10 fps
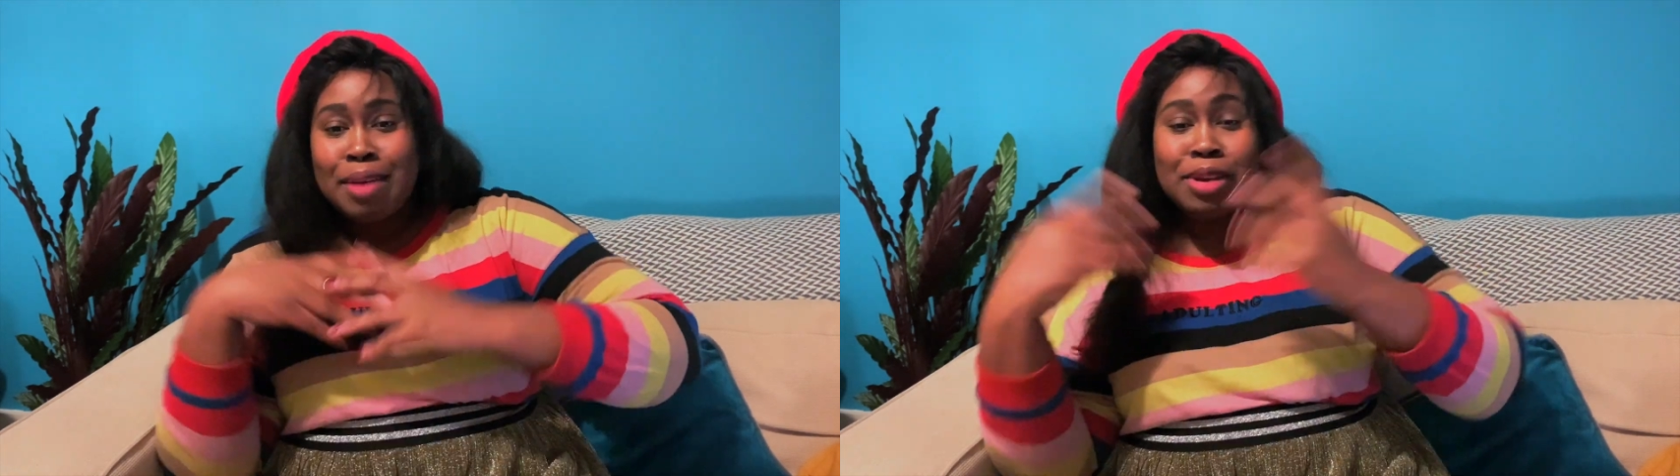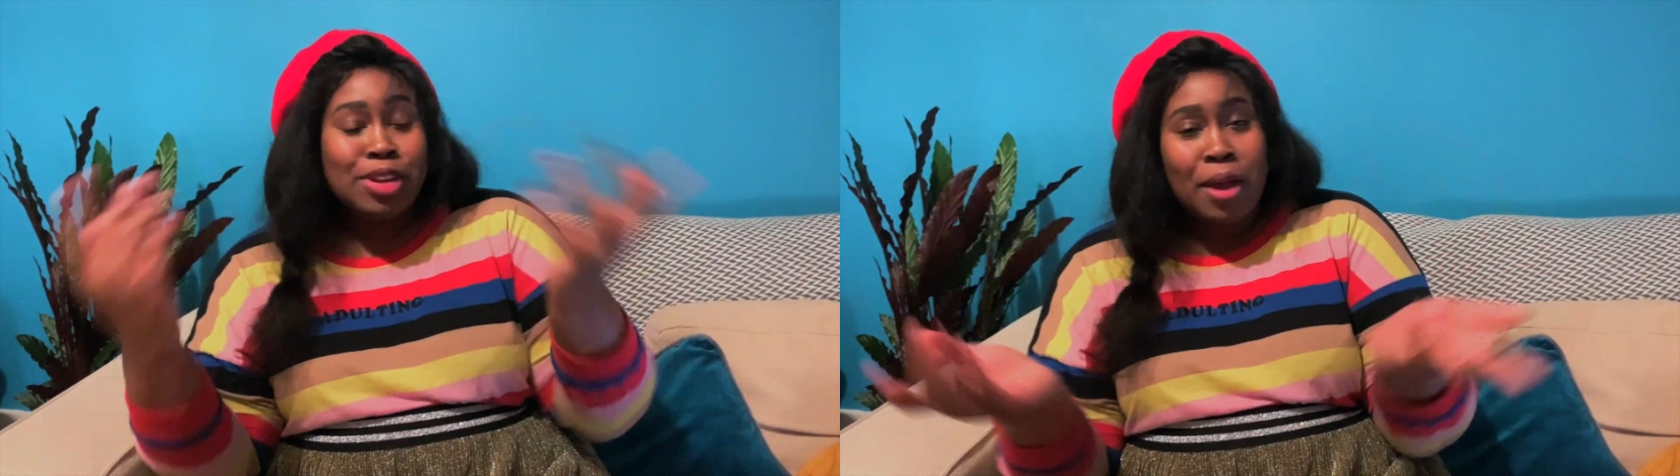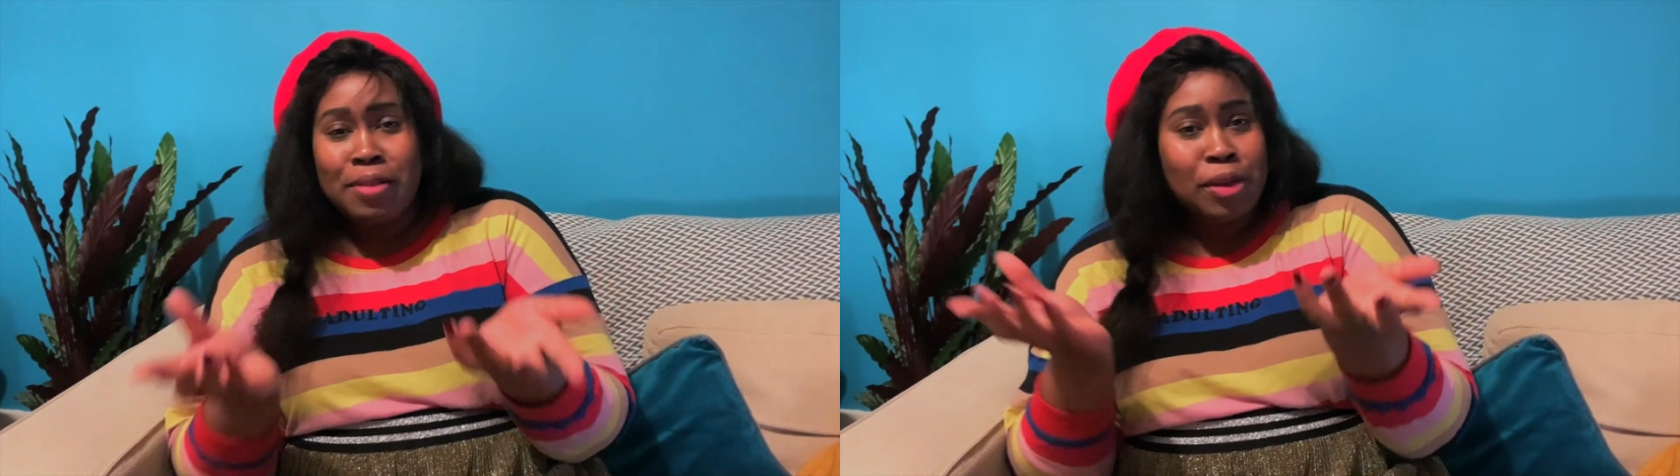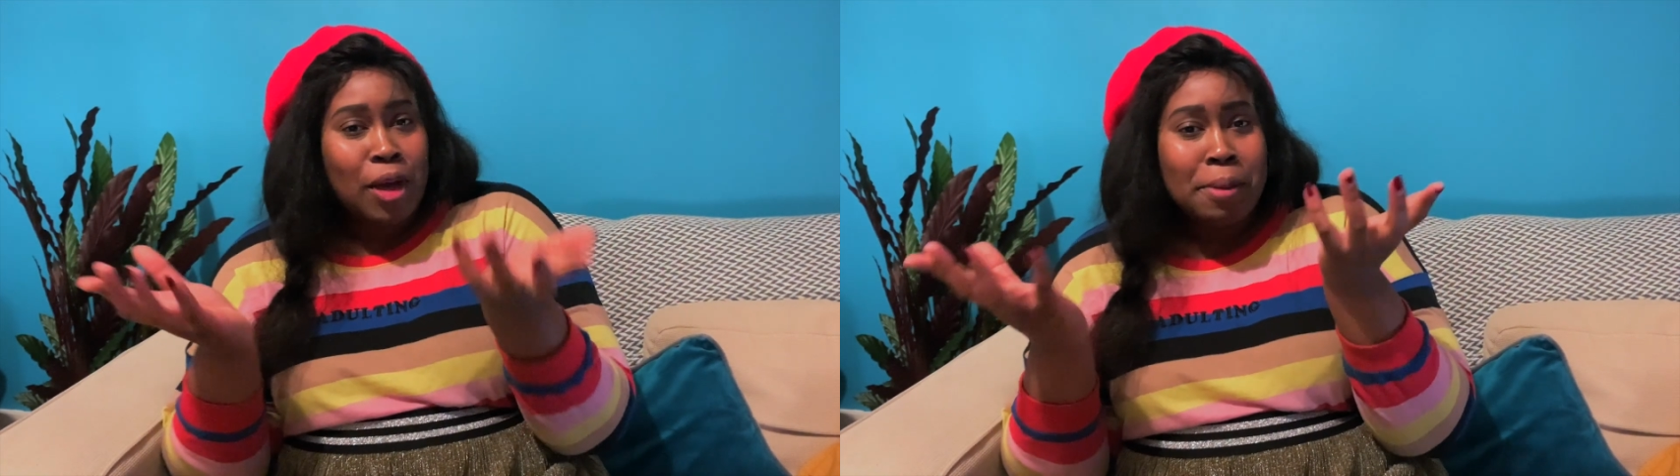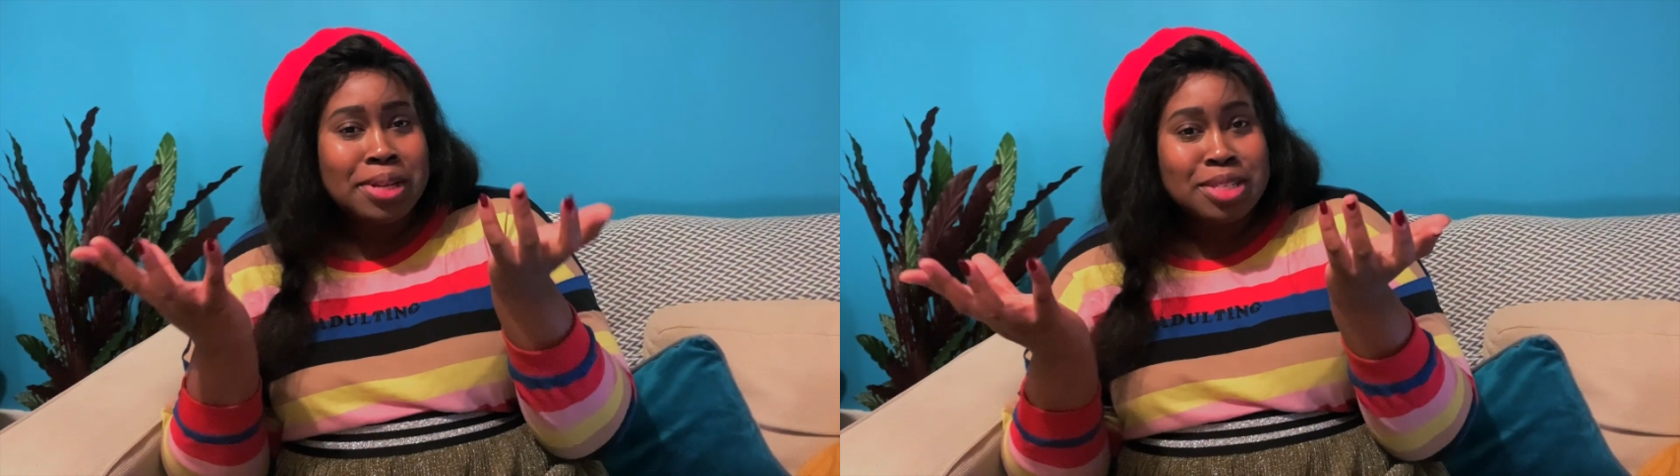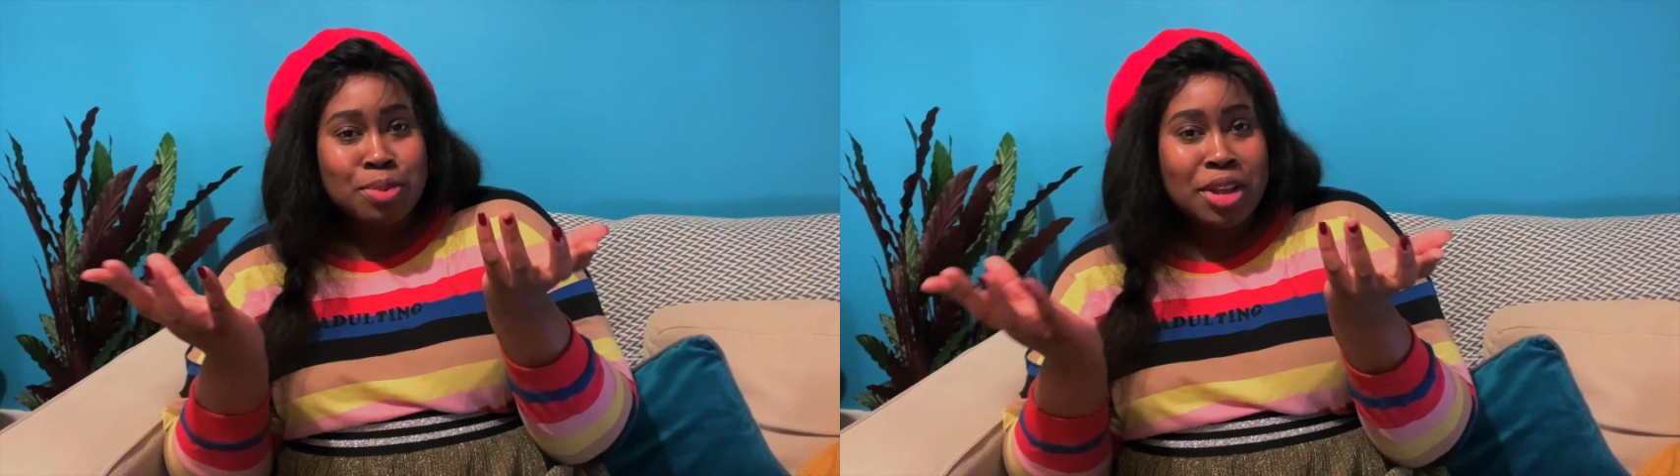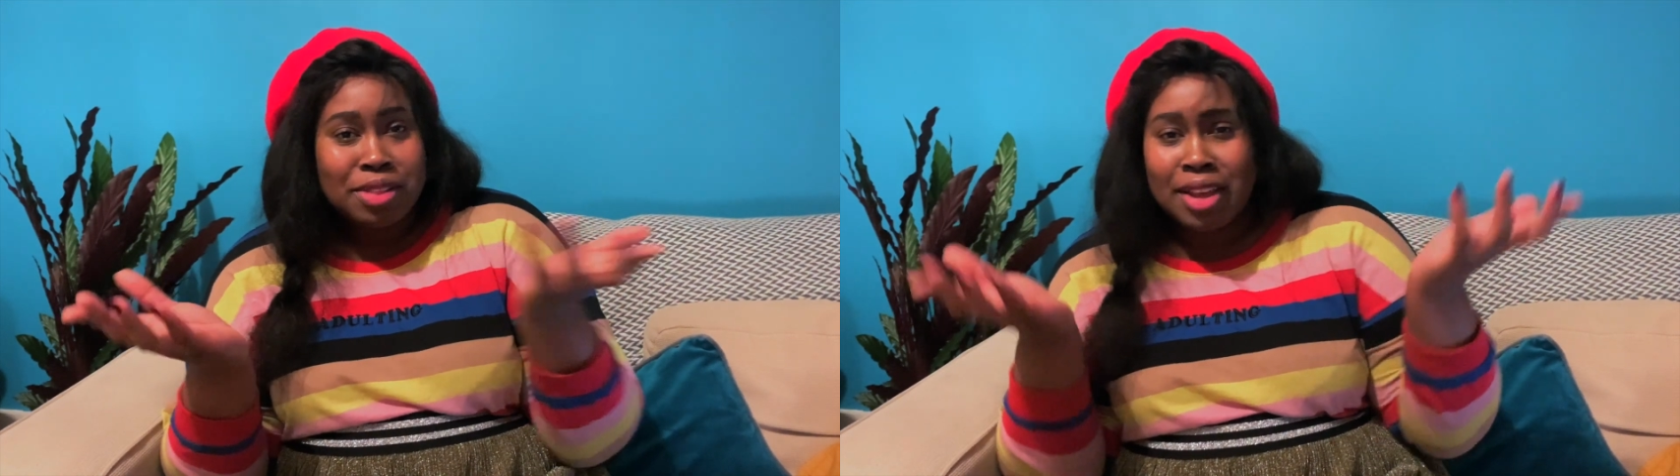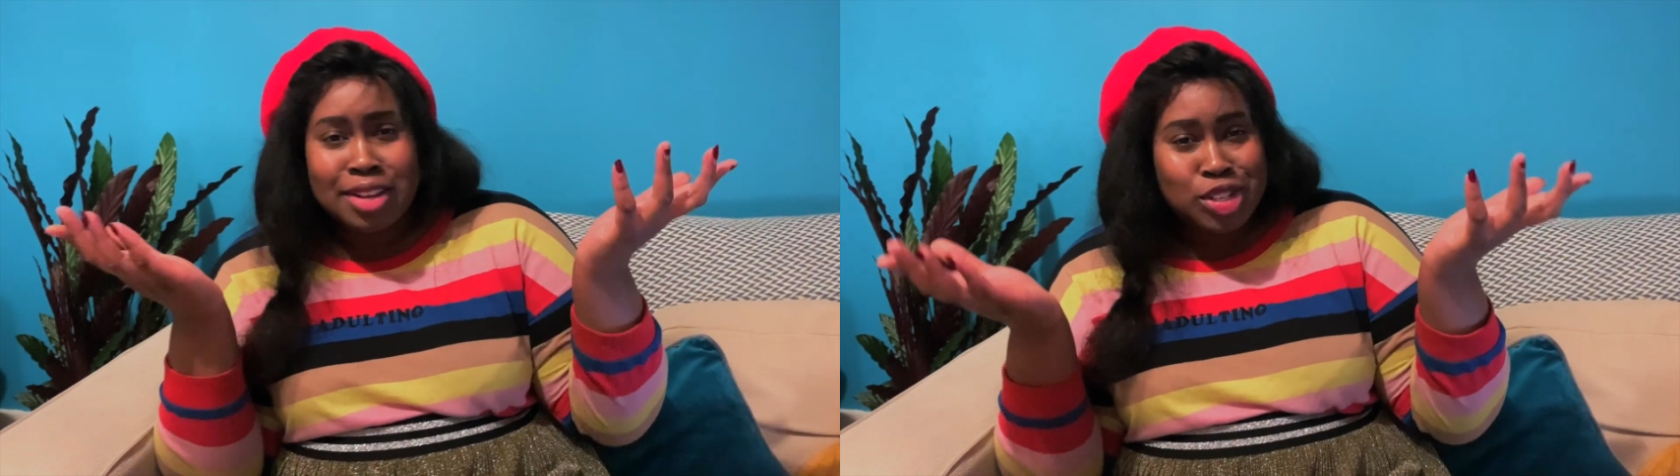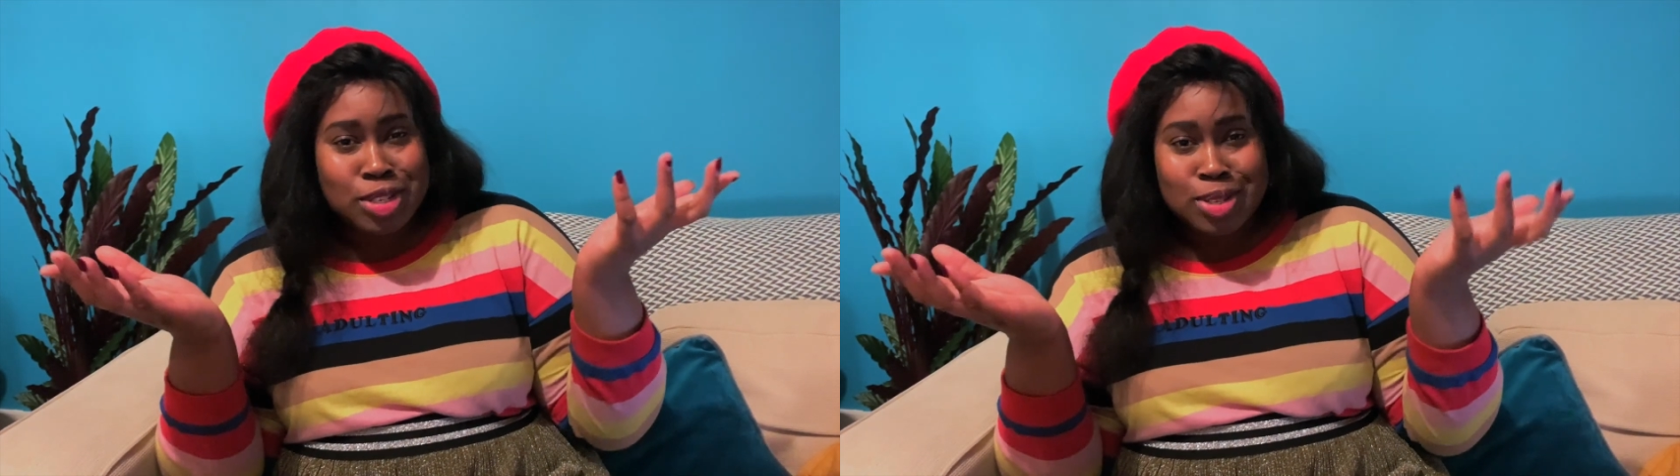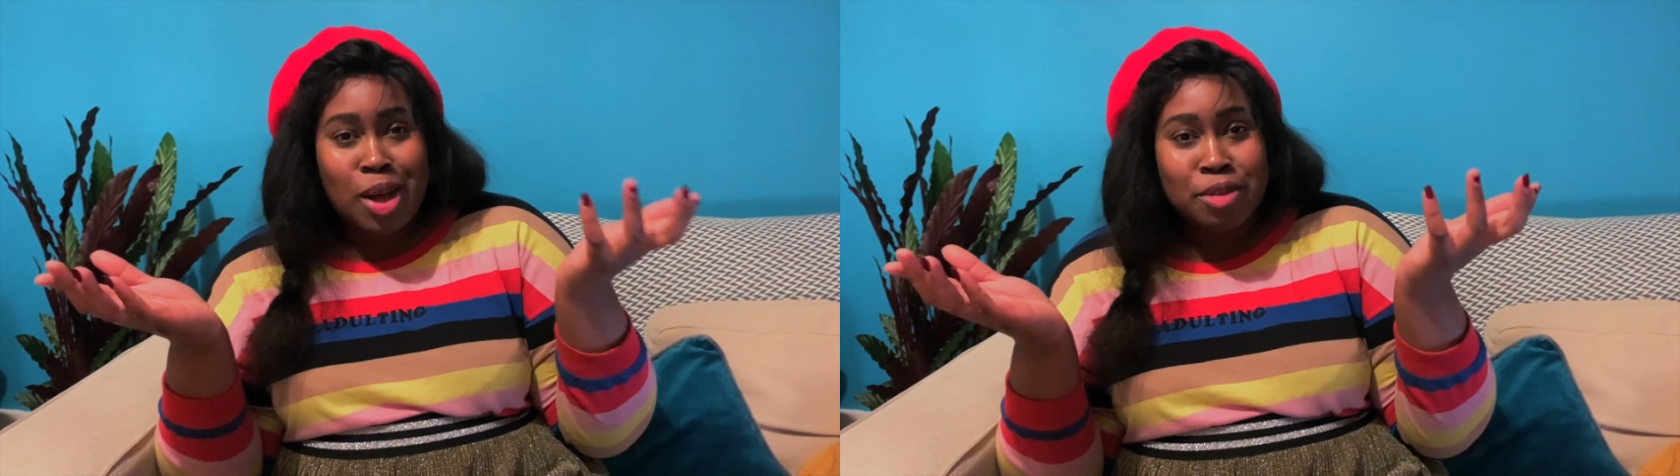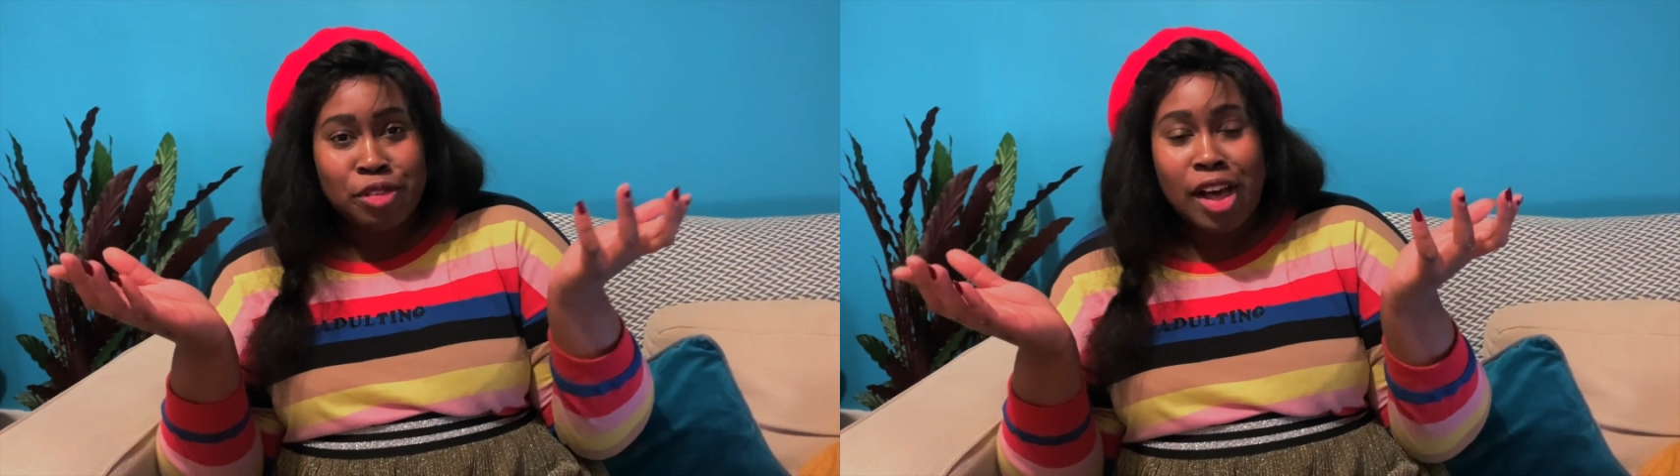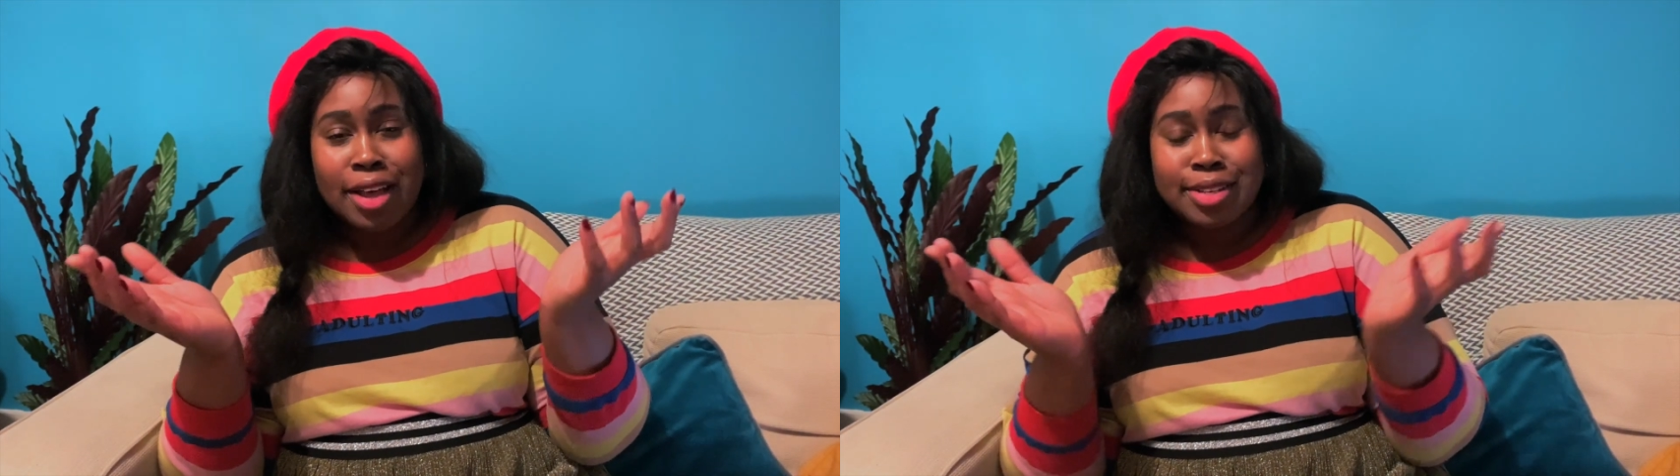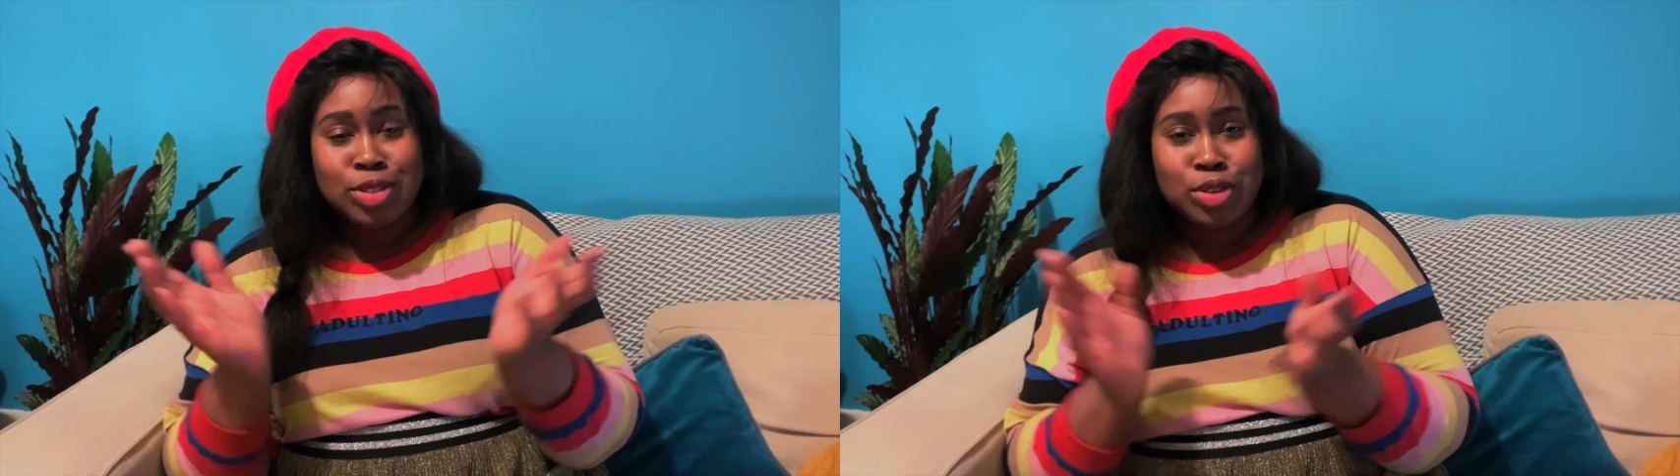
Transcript: me know in the comments where you think I should start first.